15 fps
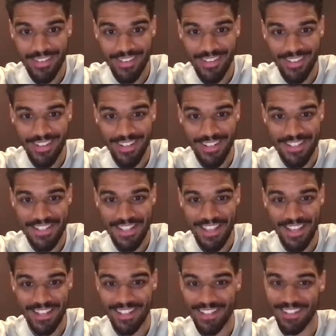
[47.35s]
And it's
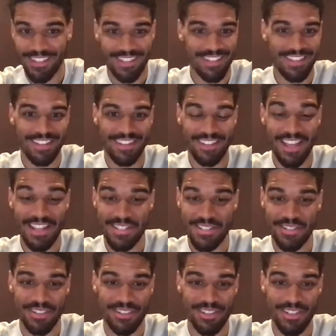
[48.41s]
like, that's,
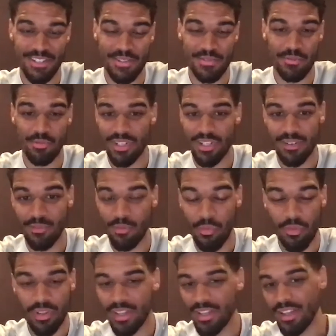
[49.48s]
it's,
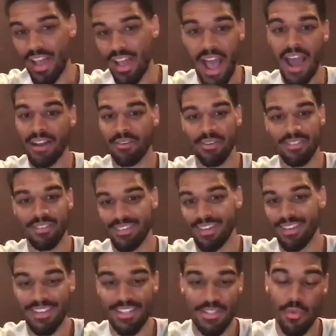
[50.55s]
I don't,
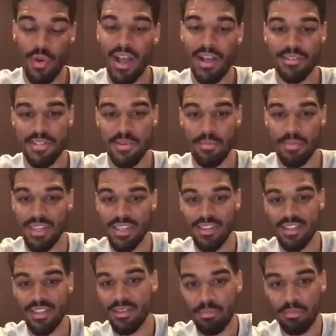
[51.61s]
it's wild to me
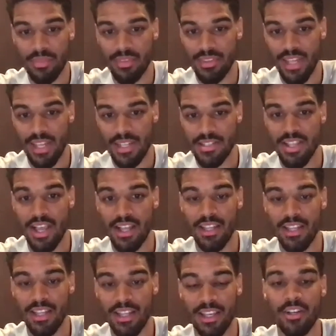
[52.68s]
that that's not
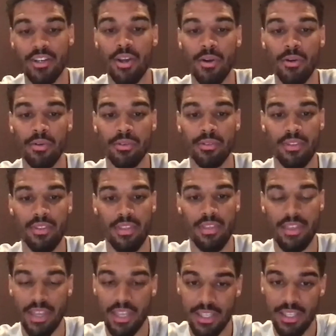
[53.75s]
like a known
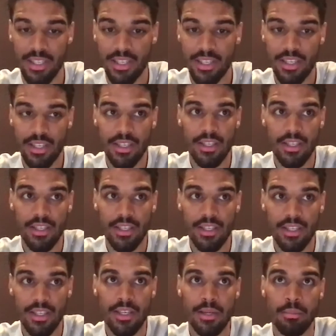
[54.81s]
thing. Like I